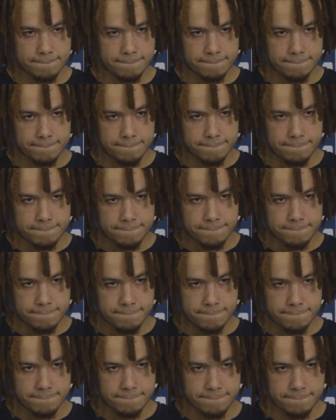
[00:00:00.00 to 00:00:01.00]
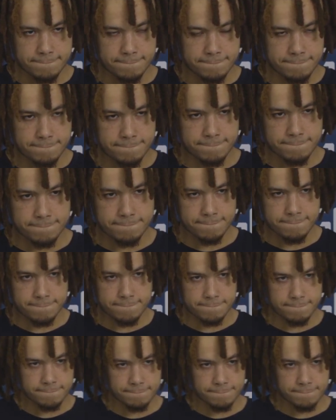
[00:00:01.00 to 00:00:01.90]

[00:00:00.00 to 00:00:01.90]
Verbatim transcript: And Bob, just uh, what's it like